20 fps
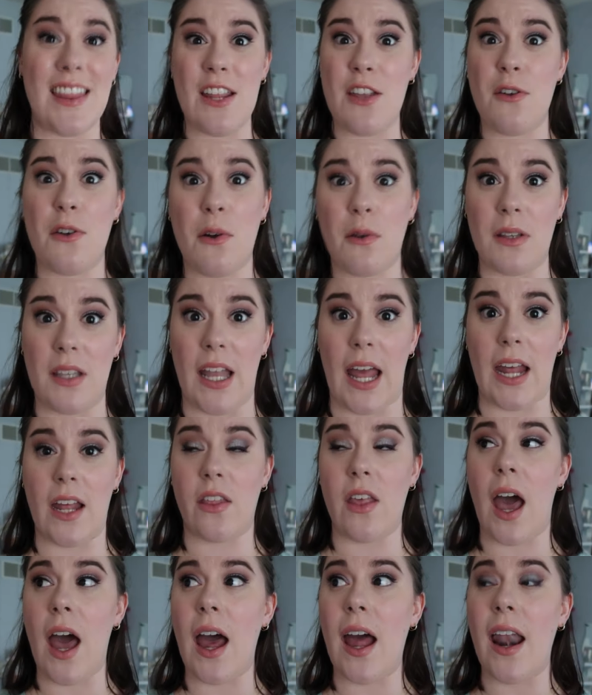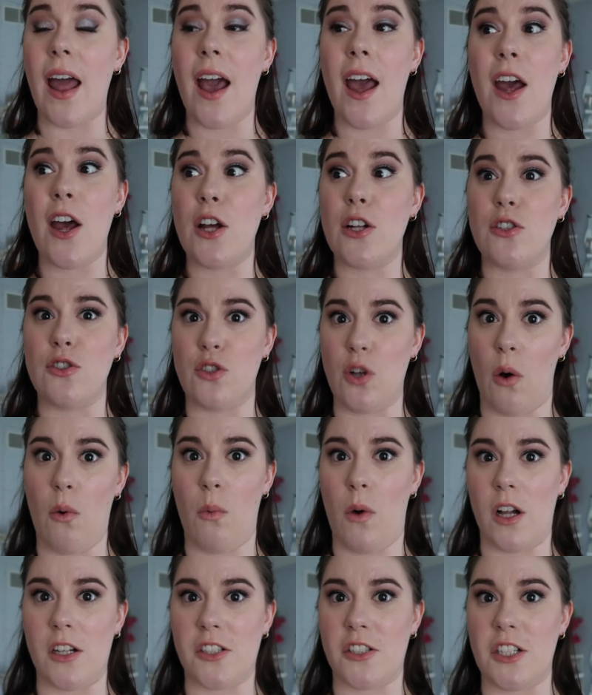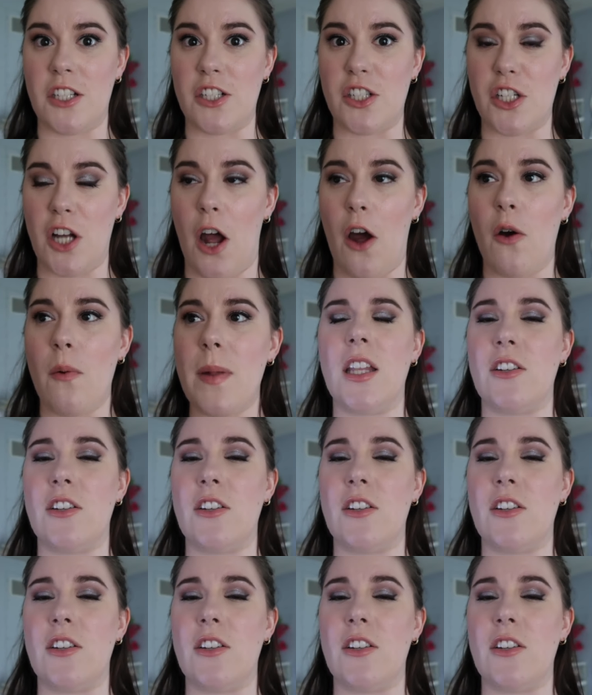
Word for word: you don't like that, don't watch this show.